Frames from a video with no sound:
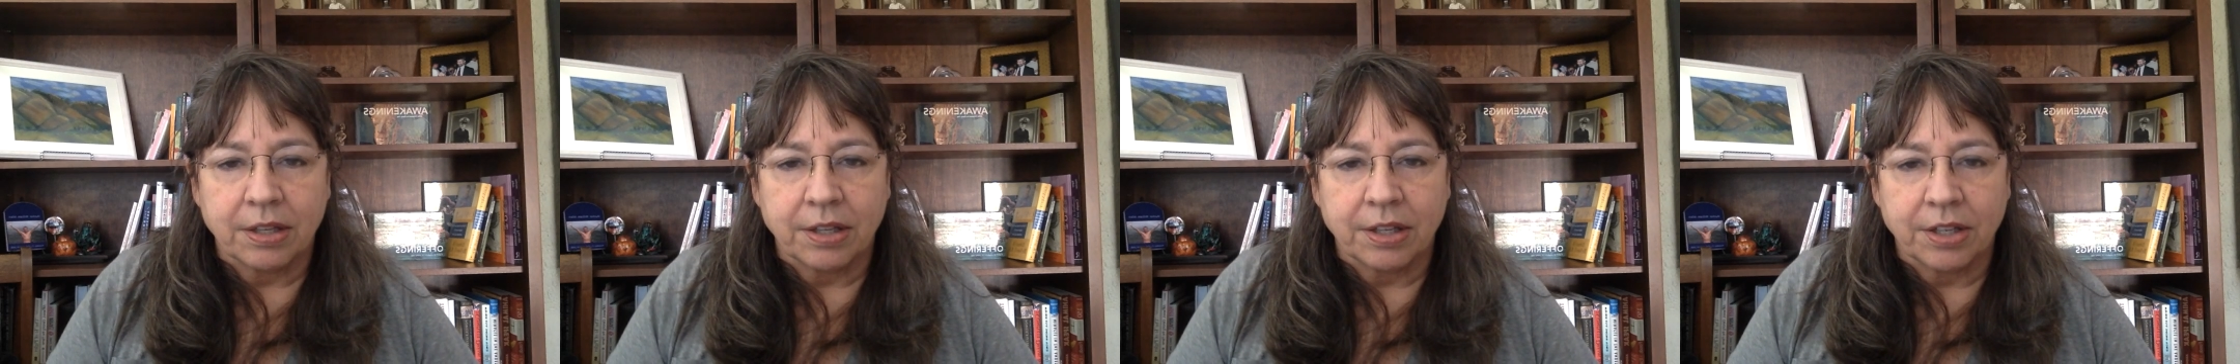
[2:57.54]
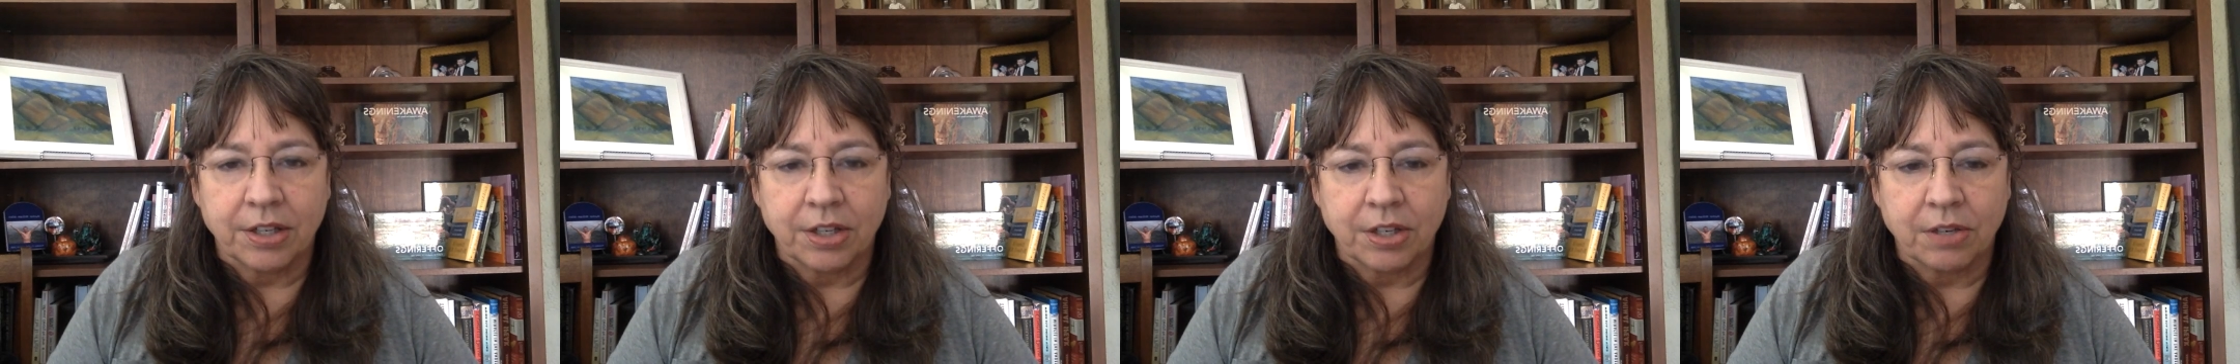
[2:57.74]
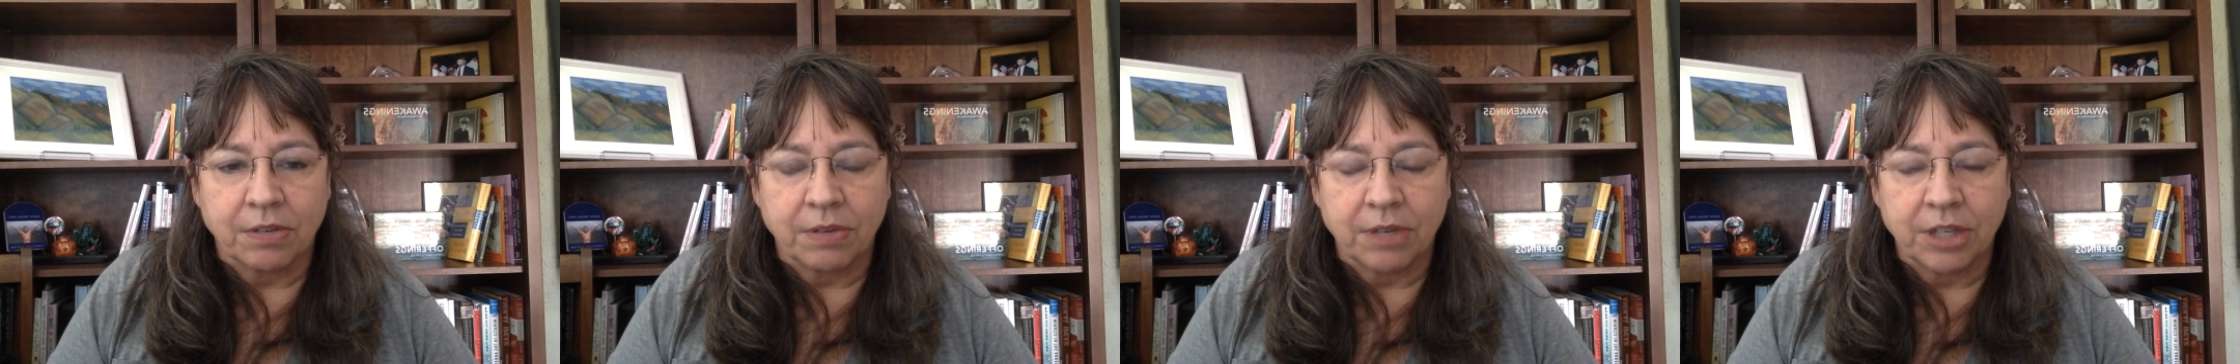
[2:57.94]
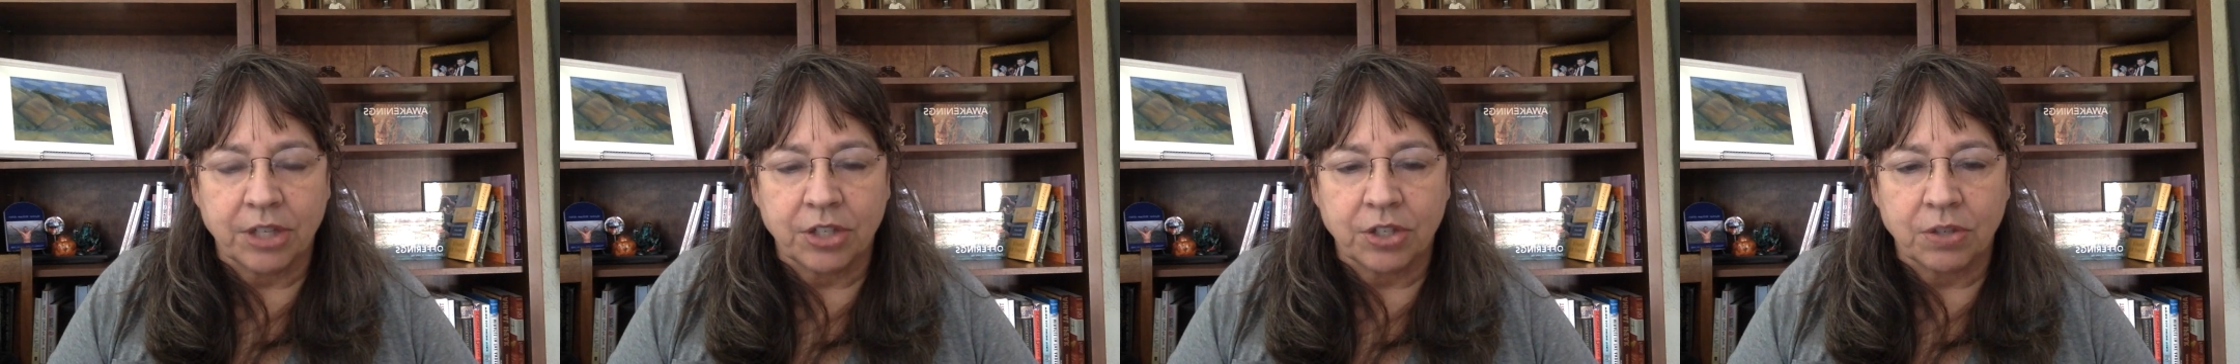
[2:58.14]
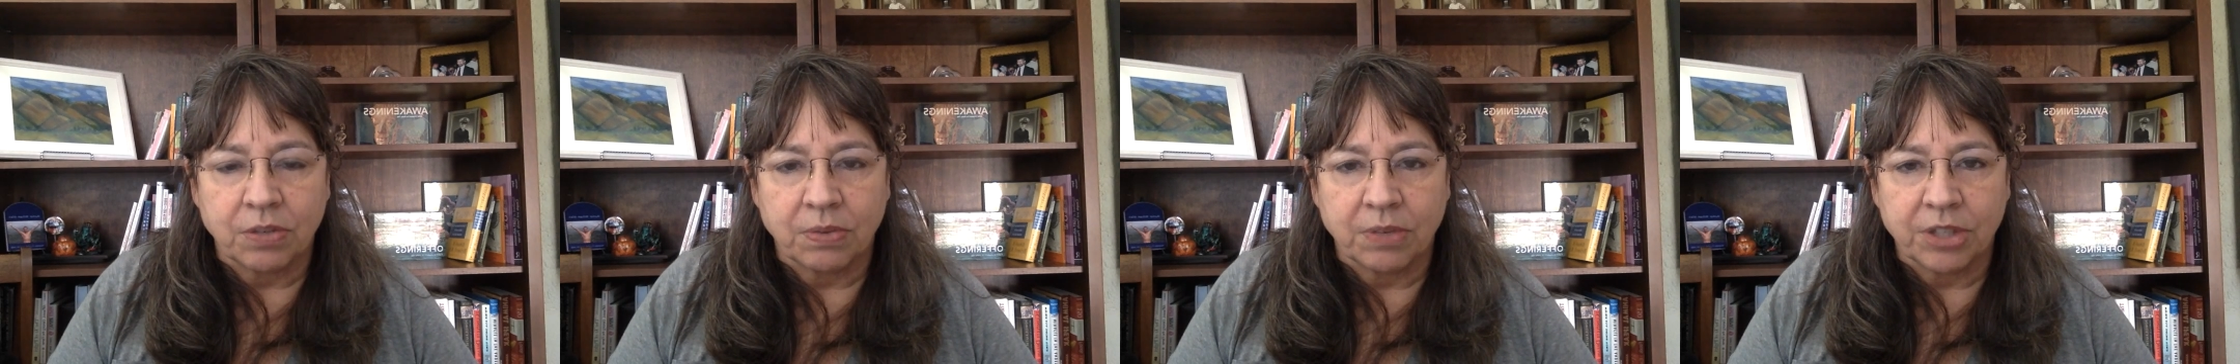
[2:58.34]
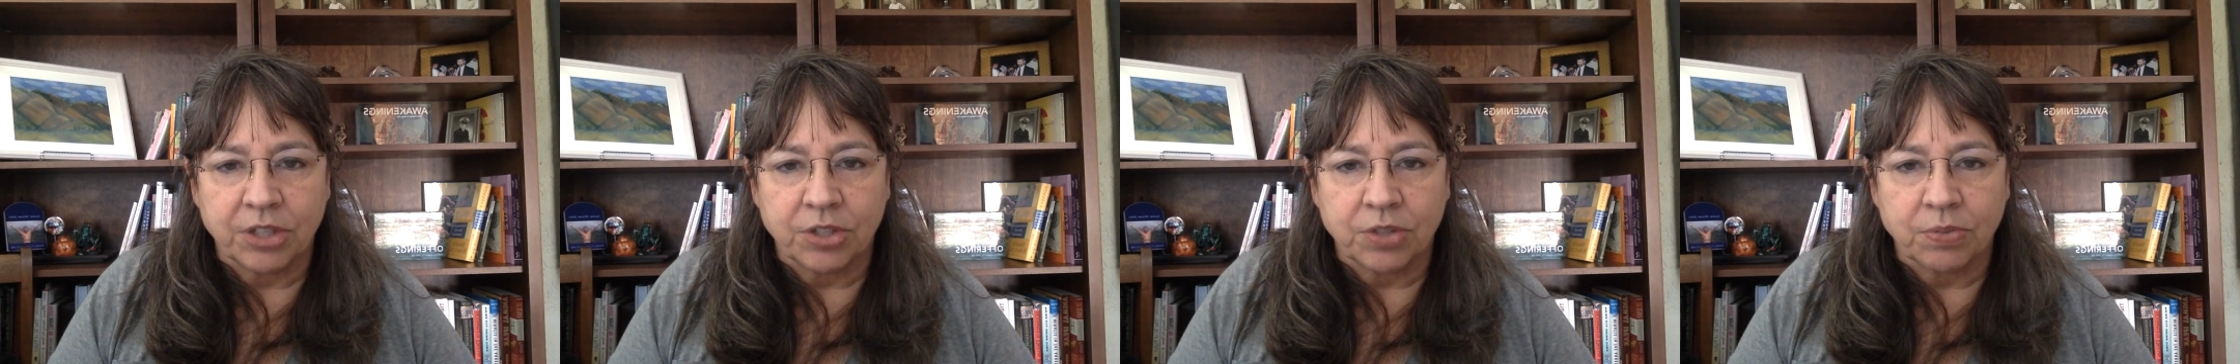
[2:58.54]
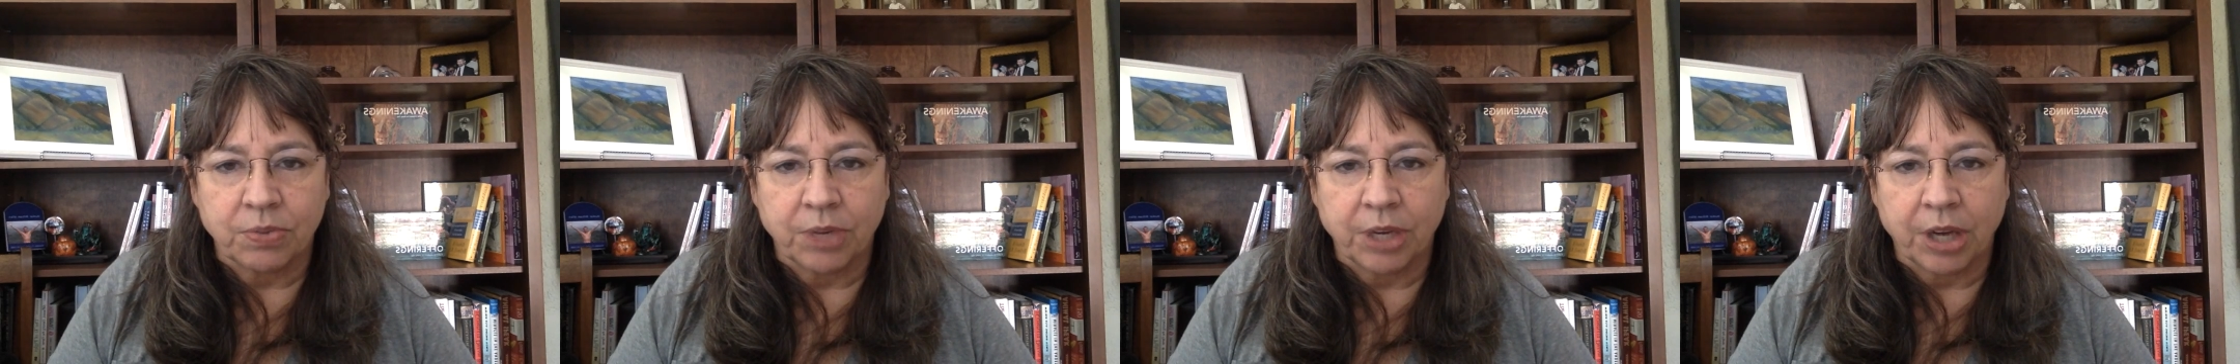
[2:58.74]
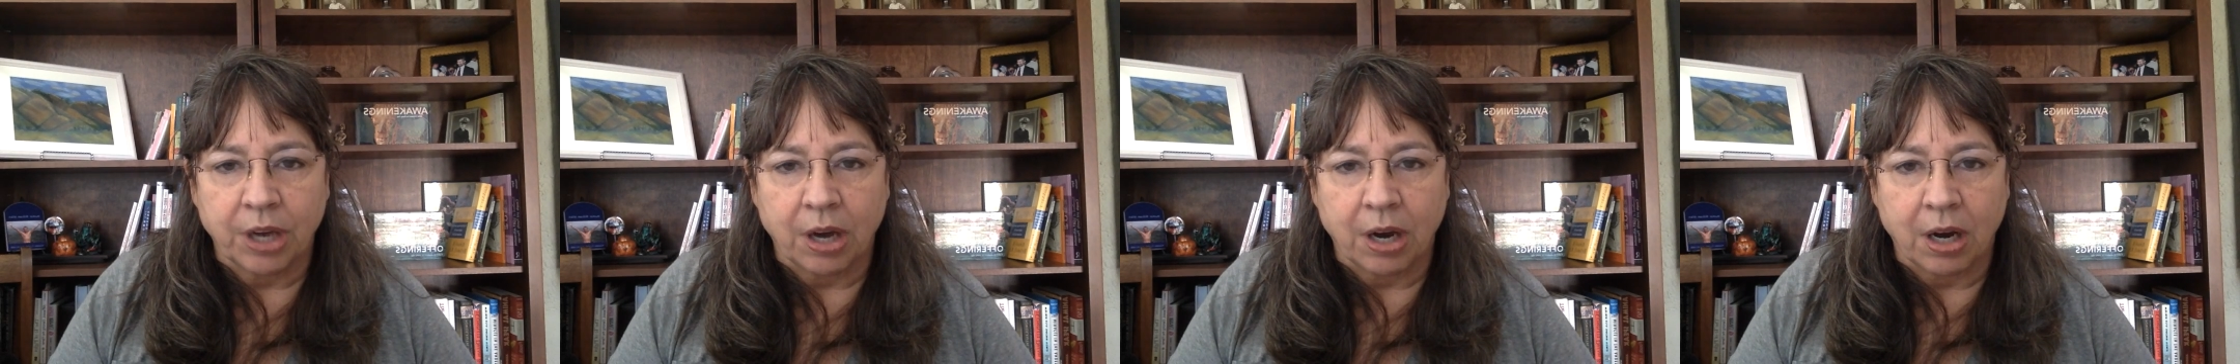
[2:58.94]
the degree to which
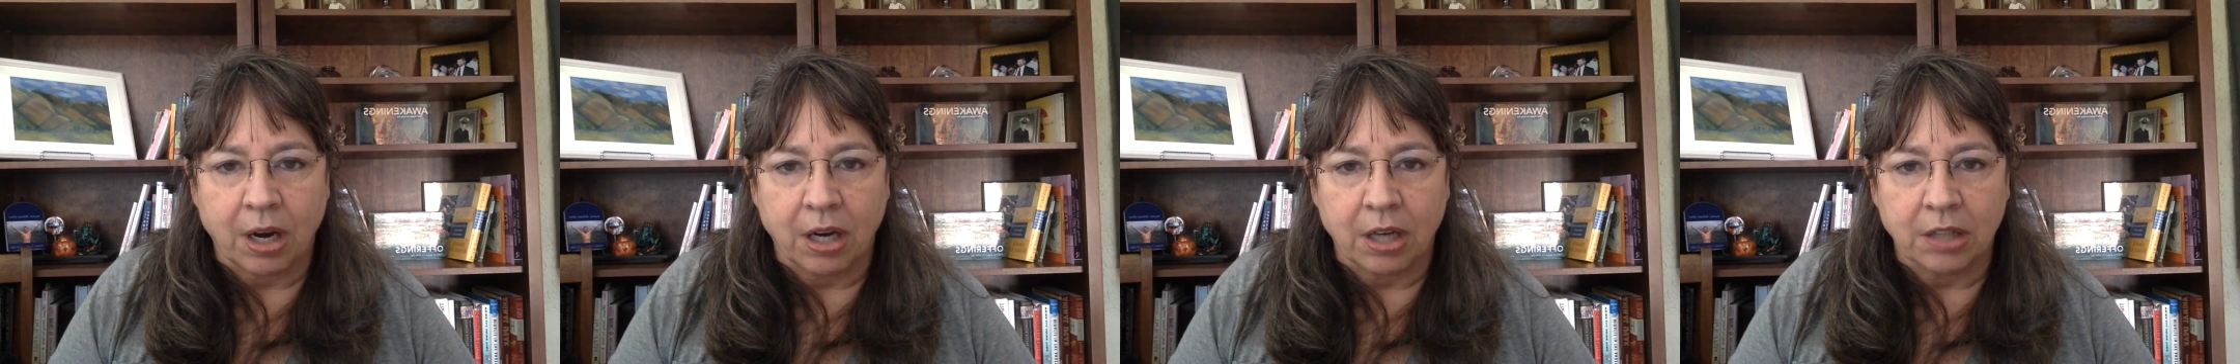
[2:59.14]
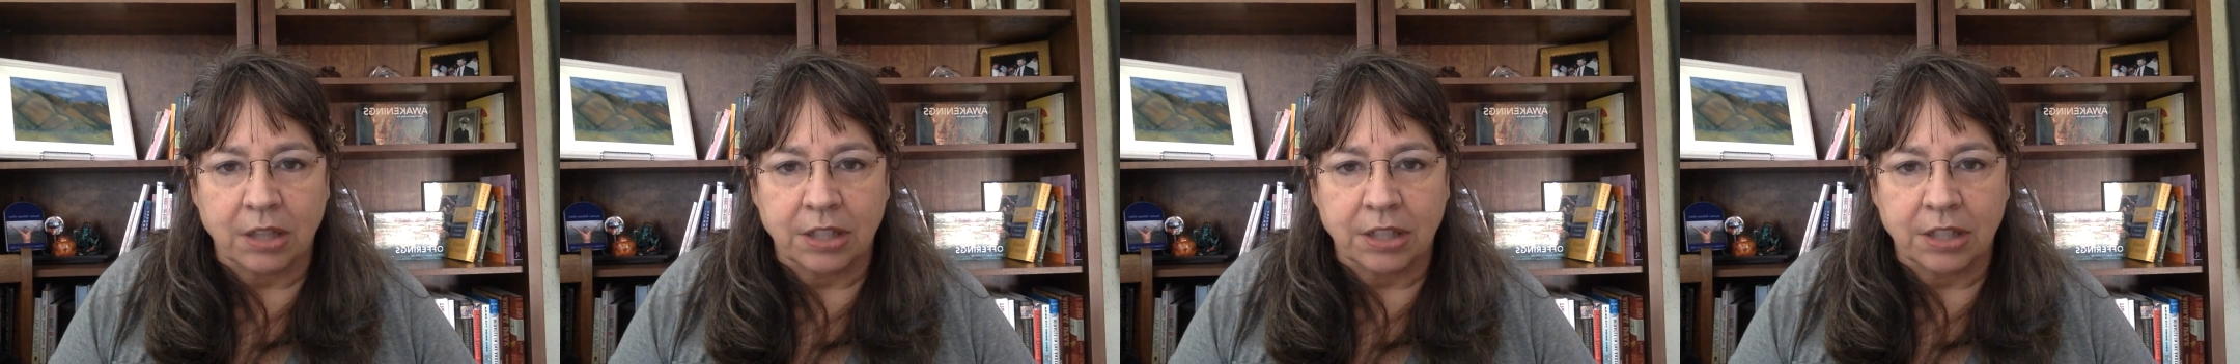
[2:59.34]
we are